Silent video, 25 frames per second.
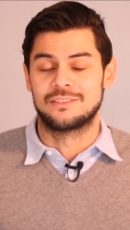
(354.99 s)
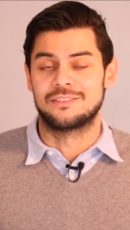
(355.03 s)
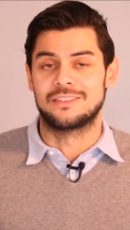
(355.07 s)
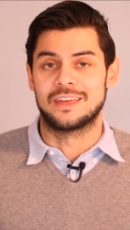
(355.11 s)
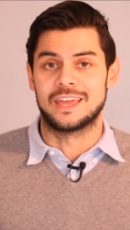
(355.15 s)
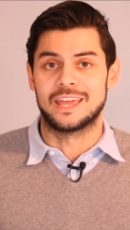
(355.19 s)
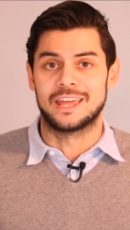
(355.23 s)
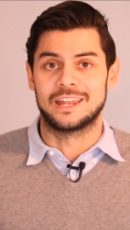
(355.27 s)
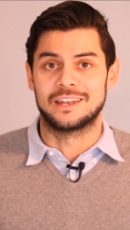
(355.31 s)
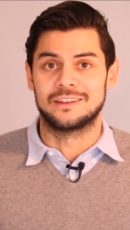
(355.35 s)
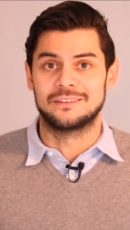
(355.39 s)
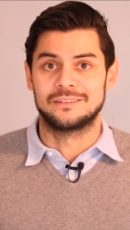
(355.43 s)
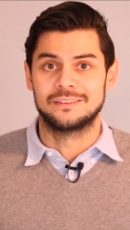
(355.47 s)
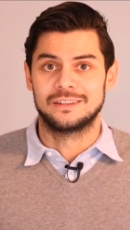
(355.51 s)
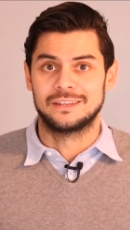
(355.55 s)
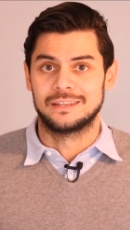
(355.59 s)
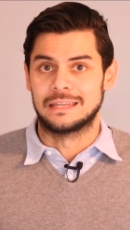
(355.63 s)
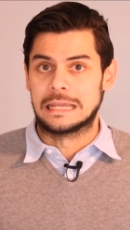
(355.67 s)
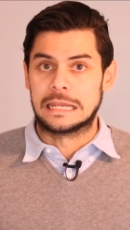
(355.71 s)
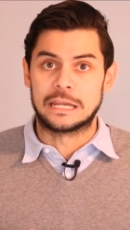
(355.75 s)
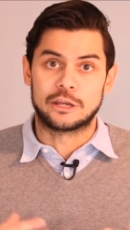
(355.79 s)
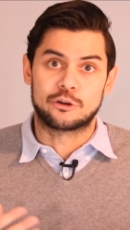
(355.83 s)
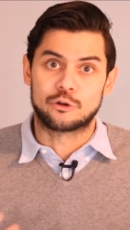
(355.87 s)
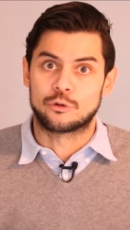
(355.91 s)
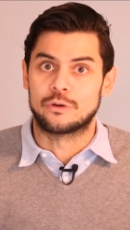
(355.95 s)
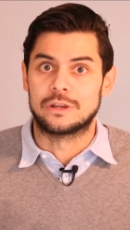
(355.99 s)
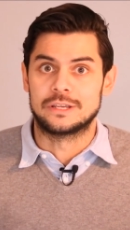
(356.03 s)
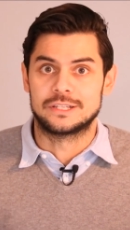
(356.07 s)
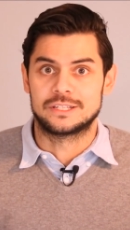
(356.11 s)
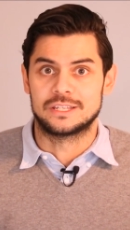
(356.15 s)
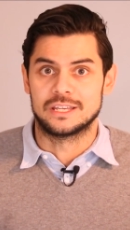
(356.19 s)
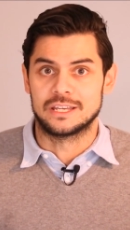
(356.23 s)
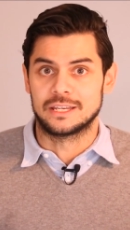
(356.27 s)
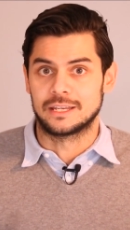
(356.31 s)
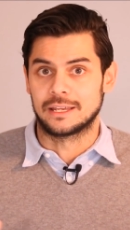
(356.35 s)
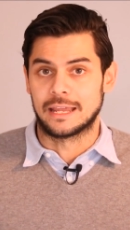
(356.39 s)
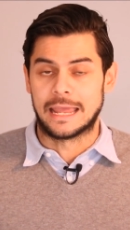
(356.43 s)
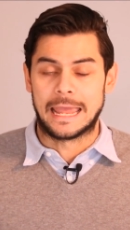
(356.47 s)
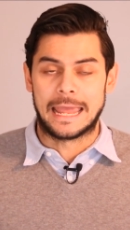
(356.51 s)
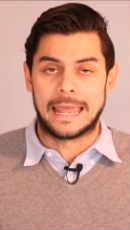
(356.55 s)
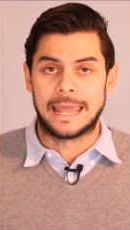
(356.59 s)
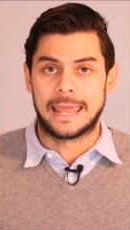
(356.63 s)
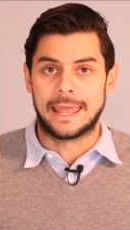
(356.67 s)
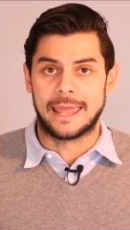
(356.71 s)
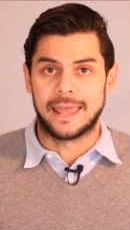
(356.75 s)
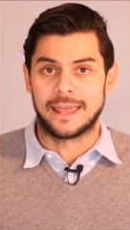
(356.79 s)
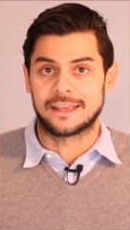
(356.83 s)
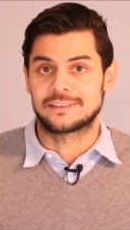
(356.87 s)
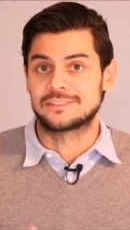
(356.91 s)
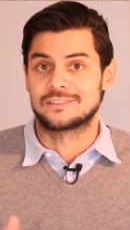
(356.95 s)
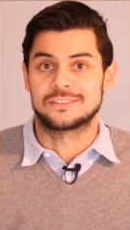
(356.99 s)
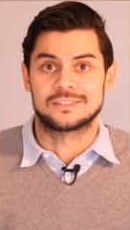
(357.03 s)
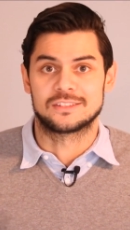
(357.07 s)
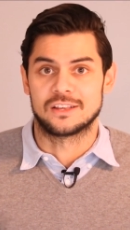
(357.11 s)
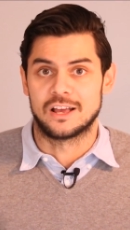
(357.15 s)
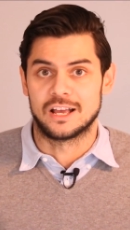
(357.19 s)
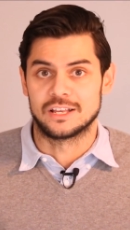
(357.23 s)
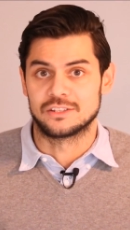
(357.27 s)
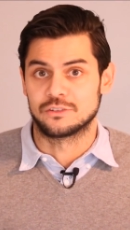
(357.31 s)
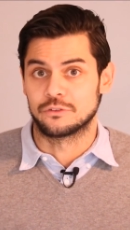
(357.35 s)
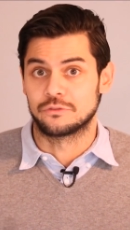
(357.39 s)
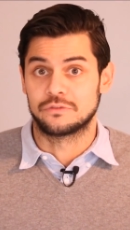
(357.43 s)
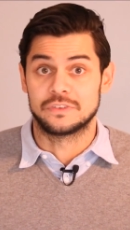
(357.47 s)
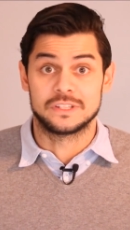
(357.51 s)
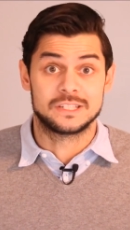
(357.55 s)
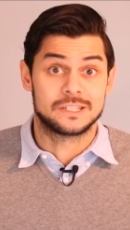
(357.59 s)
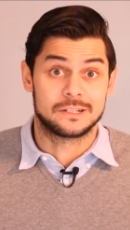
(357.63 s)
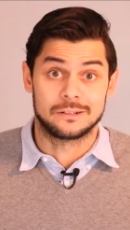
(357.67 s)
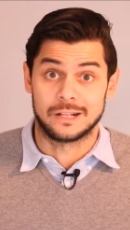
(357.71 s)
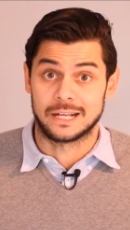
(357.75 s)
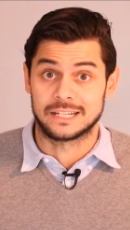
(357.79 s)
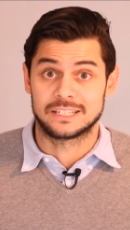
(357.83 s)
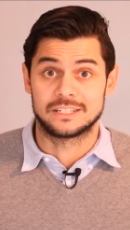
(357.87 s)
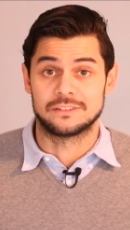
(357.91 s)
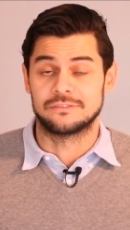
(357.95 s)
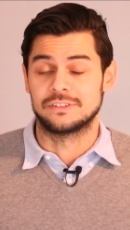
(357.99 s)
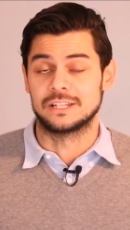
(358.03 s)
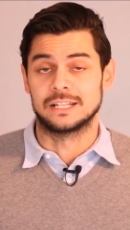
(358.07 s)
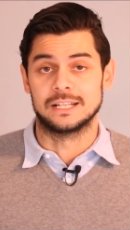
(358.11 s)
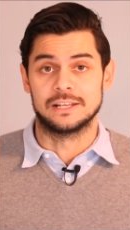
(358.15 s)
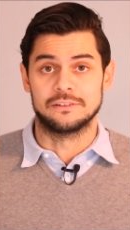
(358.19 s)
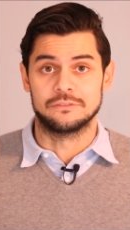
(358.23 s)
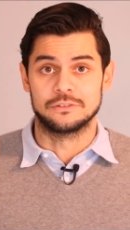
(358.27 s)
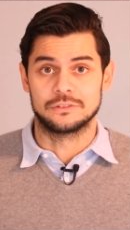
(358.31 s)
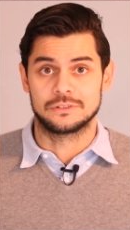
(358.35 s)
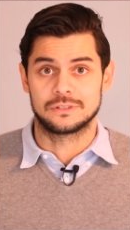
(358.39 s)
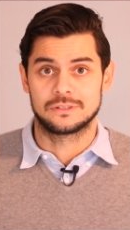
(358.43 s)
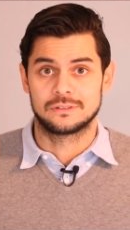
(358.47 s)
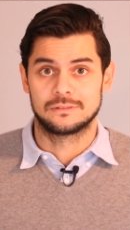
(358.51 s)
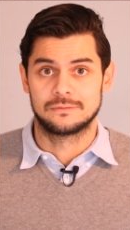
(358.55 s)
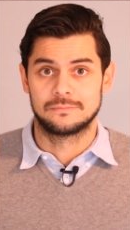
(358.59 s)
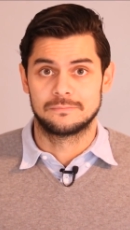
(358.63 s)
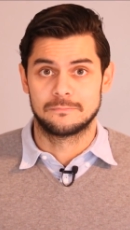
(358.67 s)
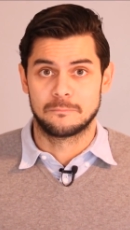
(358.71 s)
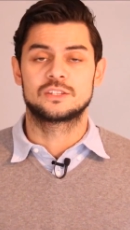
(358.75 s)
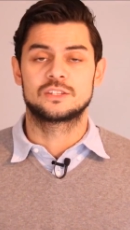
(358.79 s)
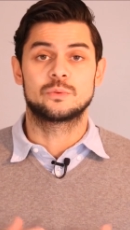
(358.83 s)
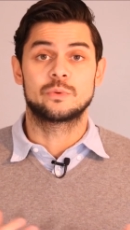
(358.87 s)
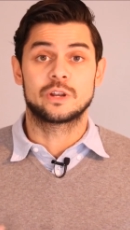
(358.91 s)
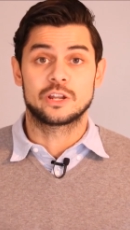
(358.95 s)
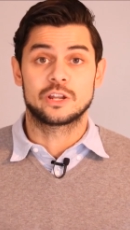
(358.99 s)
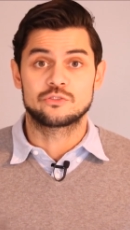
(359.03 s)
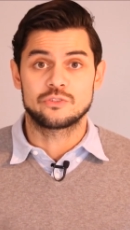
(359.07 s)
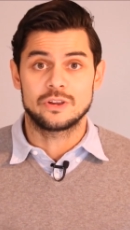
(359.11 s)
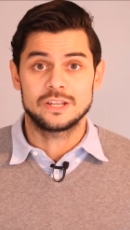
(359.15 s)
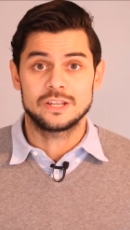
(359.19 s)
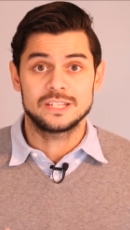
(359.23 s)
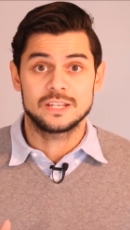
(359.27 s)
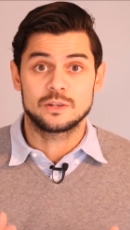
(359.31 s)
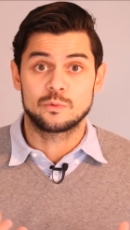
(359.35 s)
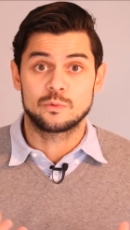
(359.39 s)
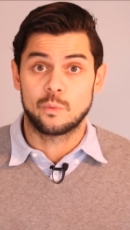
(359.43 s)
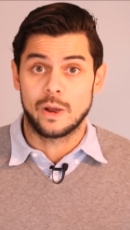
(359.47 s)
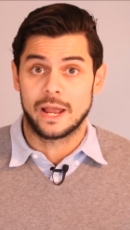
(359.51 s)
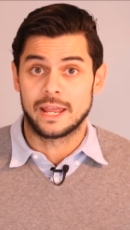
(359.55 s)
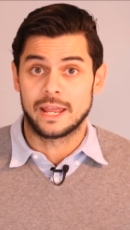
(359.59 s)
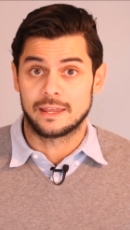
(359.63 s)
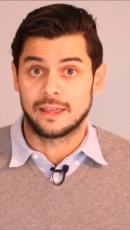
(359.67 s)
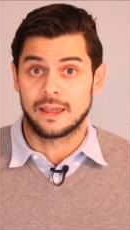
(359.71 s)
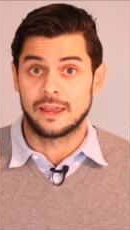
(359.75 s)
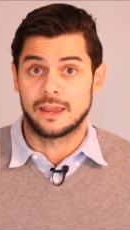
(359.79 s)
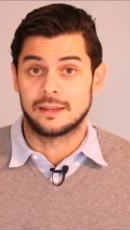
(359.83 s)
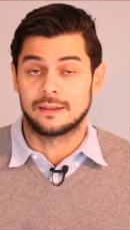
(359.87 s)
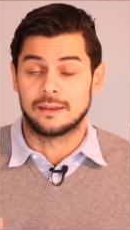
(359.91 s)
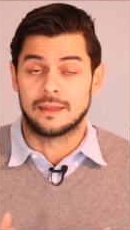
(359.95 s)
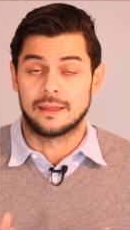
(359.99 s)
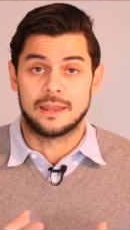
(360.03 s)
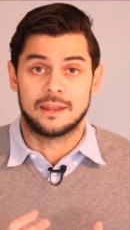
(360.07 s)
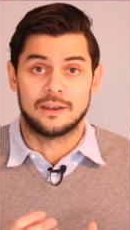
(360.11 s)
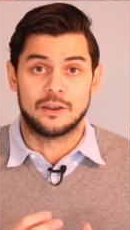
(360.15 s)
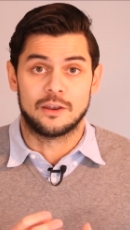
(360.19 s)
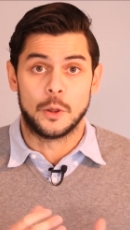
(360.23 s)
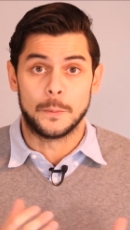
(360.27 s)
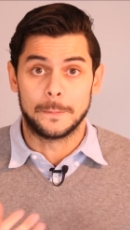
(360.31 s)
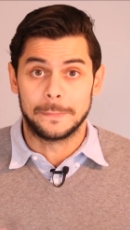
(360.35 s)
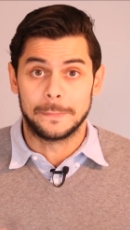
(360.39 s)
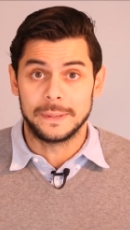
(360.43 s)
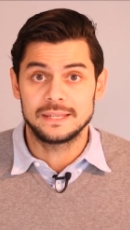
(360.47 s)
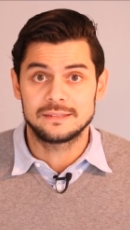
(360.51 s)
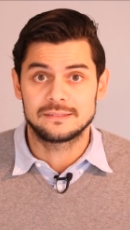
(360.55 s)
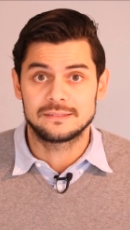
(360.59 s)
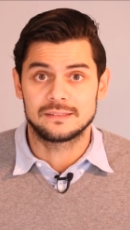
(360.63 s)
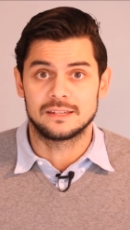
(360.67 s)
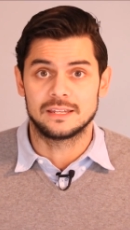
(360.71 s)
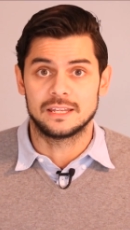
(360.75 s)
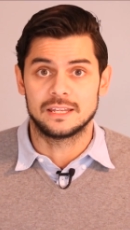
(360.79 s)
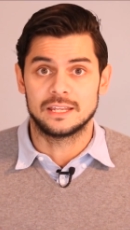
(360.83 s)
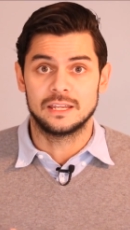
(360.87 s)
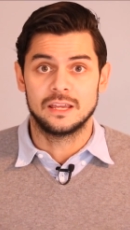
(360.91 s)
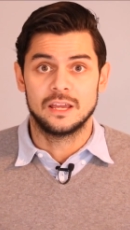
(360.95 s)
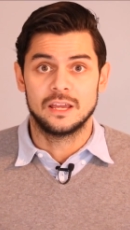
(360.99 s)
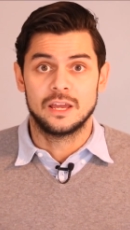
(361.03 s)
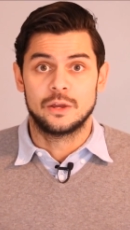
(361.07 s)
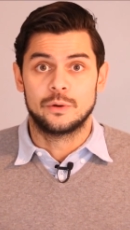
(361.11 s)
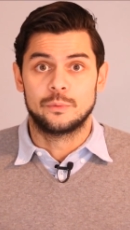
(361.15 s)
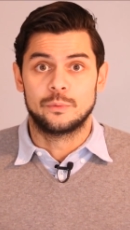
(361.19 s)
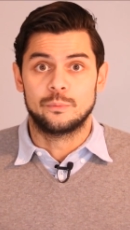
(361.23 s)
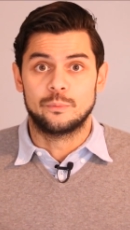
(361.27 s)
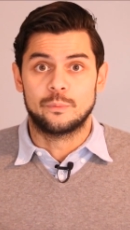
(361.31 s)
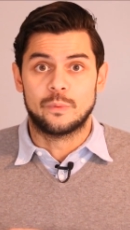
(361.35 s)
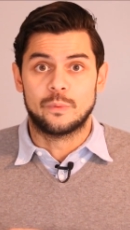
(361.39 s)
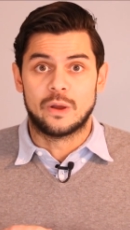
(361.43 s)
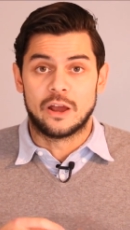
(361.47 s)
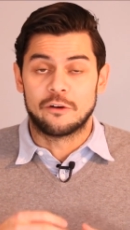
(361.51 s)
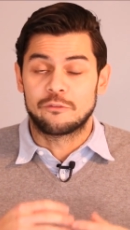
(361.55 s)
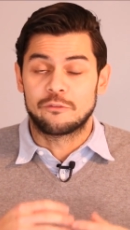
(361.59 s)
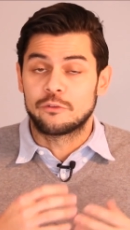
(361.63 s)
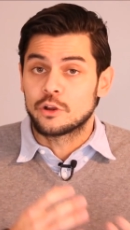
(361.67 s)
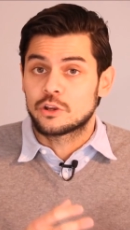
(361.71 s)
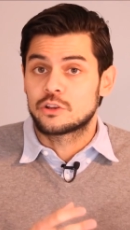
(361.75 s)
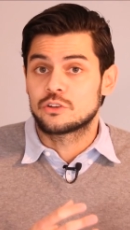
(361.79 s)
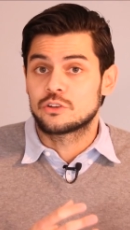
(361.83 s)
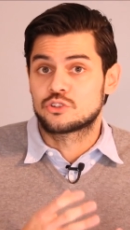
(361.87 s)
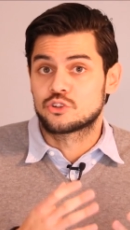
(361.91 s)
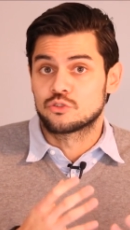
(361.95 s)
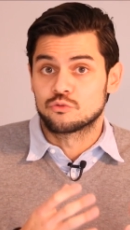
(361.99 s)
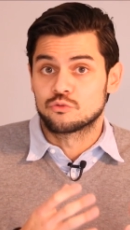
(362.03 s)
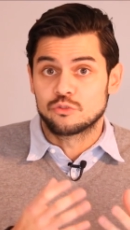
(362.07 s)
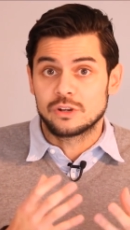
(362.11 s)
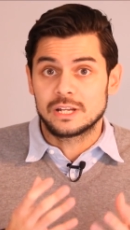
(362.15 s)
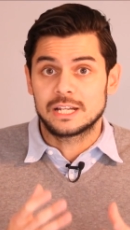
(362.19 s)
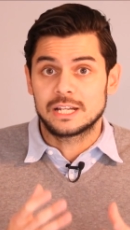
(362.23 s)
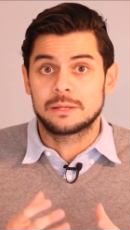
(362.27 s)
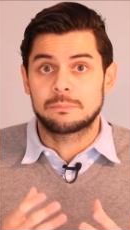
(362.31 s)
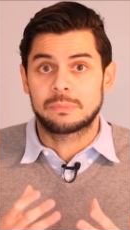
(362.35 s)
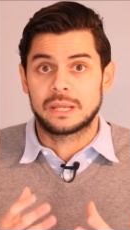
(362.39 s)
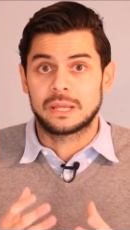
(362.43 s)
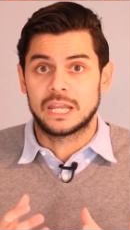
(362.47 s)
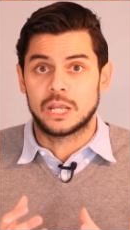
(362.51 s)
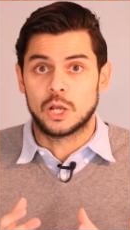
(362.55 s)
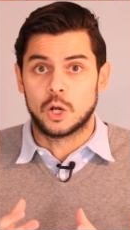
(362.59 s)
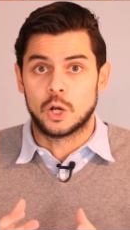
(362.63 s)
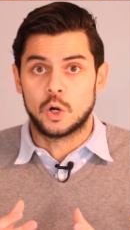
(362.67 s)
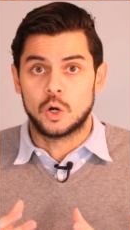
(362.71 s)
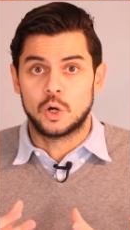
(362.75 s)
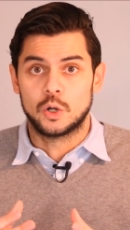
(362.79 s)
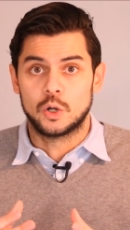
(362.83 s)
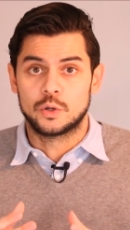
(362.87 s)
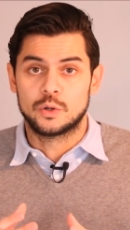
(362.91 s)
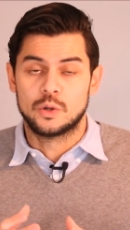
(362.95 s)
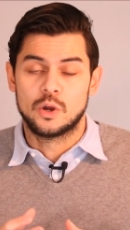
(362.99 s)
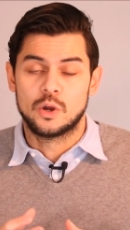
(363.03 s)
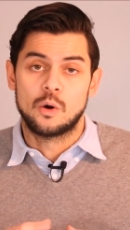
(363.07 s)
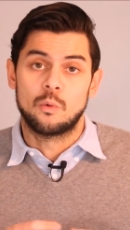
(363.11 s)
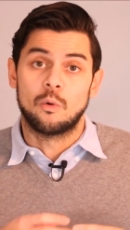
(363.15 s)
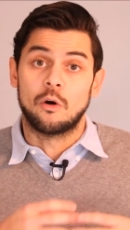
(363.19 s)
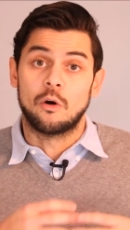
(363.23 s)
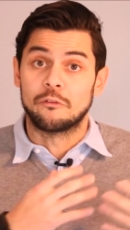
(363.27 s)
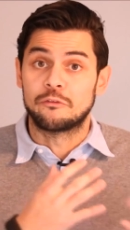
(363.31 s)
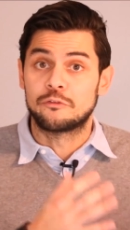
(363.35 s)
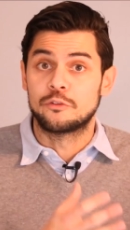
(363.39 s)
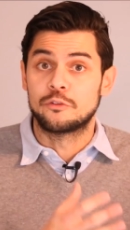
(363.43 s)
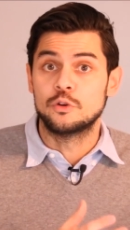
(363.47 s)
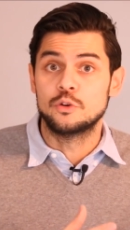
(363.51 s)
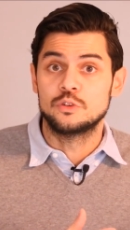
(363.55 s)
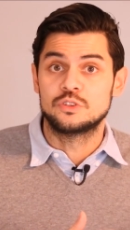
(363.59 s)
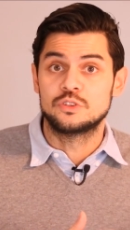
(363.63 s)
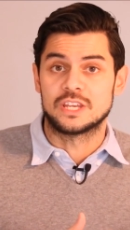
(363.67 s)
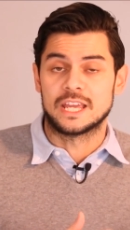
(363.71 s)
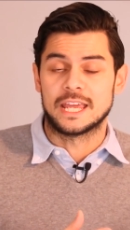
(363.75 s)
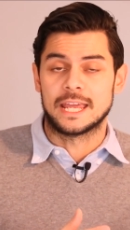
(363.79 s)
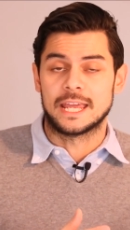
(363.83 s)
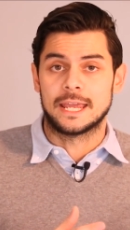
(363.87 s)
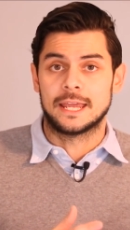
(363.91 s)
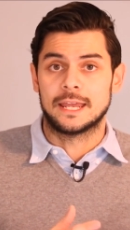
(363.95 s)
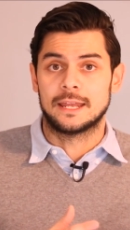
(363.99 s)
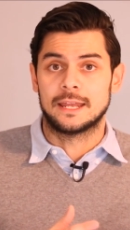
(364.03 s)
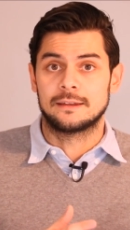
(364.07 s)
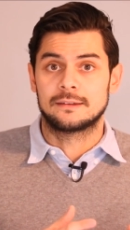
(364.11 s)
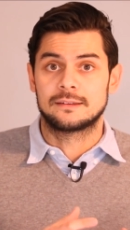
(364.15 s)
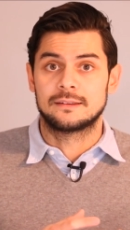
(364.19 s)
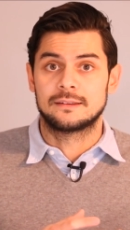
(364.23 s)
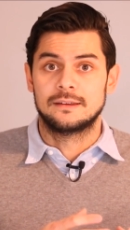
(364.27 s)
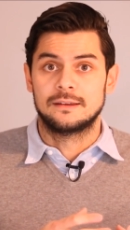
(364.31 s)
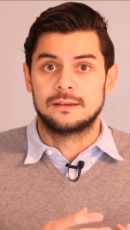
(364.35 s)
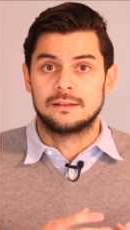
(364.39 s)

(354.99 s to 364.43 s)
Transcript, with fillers: than increasing exercise or physical activity levels. So when addressing weight gain and obesity, our focus should really be on what foods and